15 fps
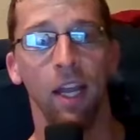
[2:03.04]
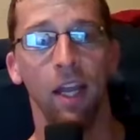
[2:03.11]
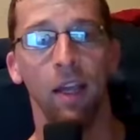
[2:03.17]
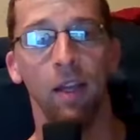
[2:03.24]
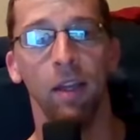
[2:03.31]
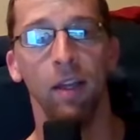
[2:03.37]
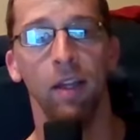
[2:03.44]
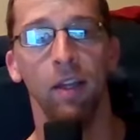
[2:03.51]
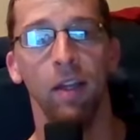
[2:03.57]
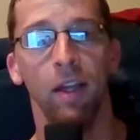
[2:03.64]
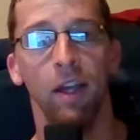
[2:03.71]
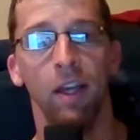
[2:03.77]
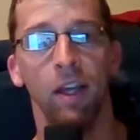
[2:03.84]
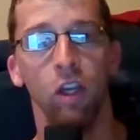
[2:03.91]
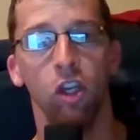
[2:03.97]
a
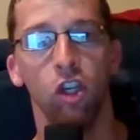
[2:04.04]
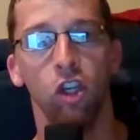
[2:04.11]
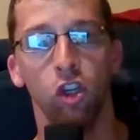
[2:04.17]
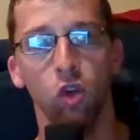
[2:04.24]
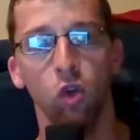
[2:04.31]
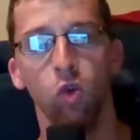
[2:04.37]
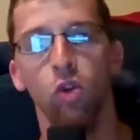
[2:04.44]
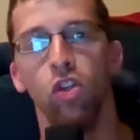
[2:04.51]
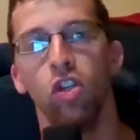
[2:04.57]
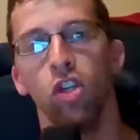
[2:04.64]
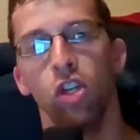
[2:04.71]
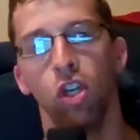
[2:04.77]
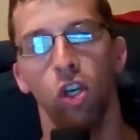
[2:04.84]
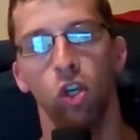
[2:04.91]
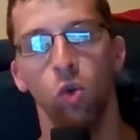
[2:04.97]
huge,
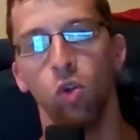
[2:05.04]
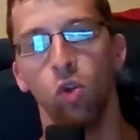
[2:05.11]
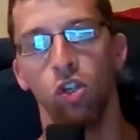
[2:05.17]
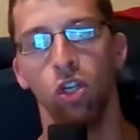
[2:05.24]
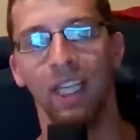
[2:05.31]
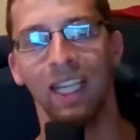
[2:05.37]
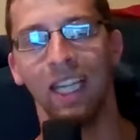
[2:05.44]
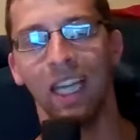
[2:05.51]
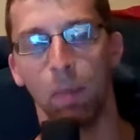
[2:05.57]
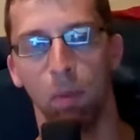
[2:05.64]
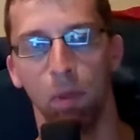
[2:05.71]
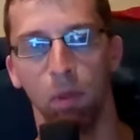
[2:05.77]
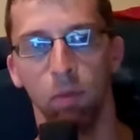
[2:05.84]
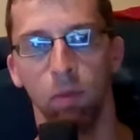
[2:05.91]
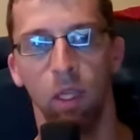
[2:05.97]
huge leap
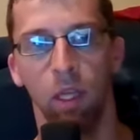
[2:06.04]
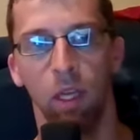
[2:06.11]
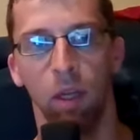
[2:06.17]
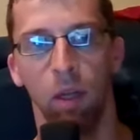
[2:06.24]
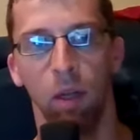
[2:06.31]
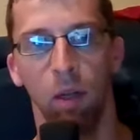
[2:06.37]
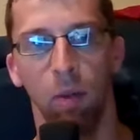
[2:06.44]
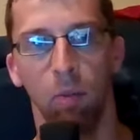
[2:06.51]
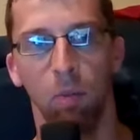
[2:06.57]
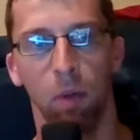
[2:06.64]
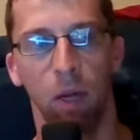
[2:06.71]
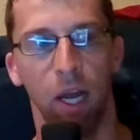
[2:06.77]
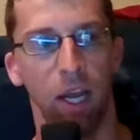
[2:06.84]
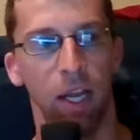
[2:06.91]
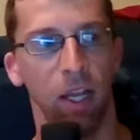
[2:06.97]
in
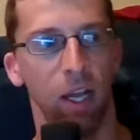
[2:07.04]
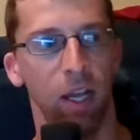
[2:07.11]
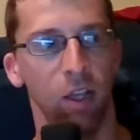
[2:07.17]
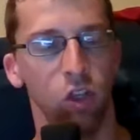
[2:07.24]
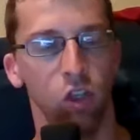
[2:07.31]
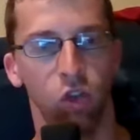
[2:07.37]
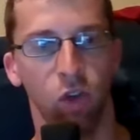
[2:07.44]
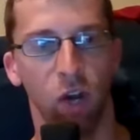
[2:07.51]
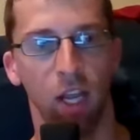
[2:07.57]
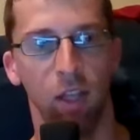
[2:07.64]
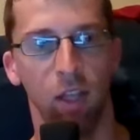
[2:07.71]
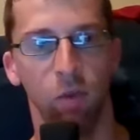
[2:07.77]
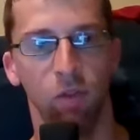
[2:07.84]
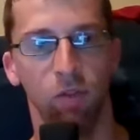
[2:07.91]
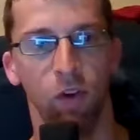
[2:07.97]
my
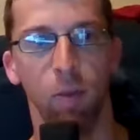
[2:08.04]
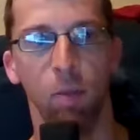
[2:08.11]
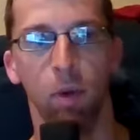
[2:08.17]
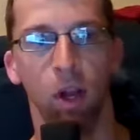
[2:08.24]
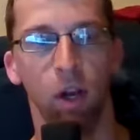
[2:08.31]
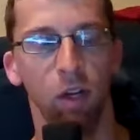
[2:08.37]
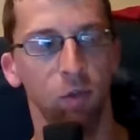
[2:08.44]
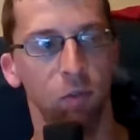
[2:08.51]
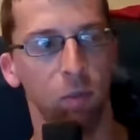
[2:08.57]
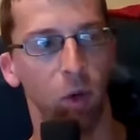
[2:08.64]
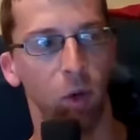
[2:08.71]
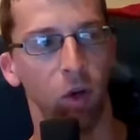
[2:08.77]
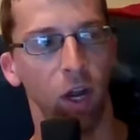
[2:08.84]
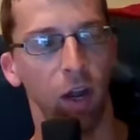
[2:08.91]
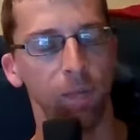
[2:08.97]
strength. It was a very productive
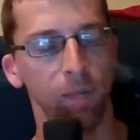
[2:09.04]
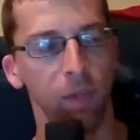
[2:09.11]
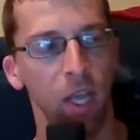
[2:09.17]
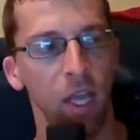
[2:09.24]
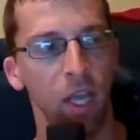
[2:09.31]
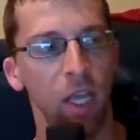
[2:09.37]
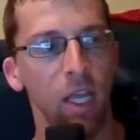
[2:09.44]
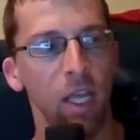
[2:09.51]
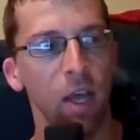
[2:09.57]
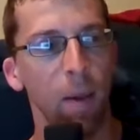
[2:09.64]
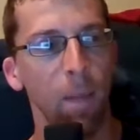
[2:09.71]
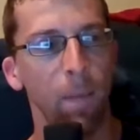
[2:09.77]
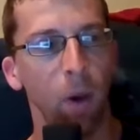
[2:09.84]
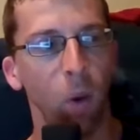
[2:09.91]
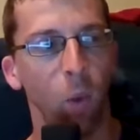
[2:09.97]
program.
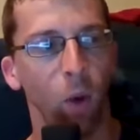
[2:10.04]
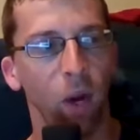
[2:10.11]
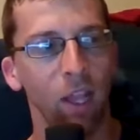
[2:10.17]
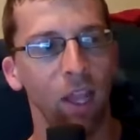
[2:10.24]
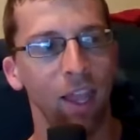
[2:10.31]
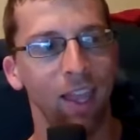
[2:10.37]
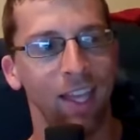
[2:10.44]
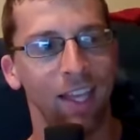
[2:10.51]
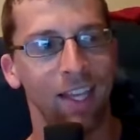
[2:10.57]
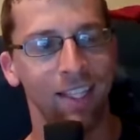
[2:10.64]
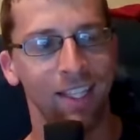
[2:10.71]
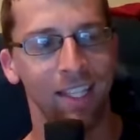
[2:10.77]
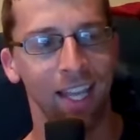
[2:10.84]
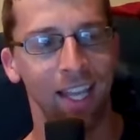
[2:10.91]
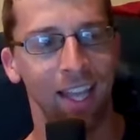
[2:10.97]
But one of the
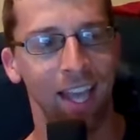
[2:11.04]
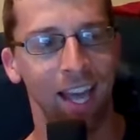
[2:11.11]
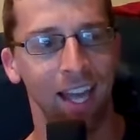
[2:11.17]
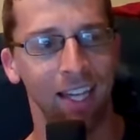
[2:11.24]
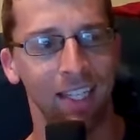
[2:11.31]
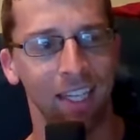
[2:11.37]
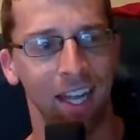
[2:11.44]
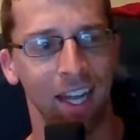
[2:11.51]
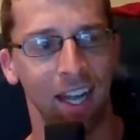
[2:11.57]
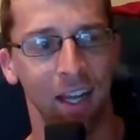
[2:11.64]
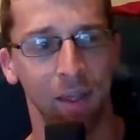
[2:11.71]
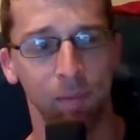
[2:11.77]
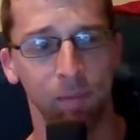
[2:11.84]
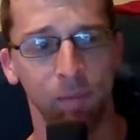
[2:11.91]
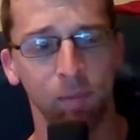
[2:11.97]
things that
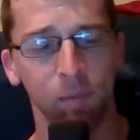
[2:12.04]
I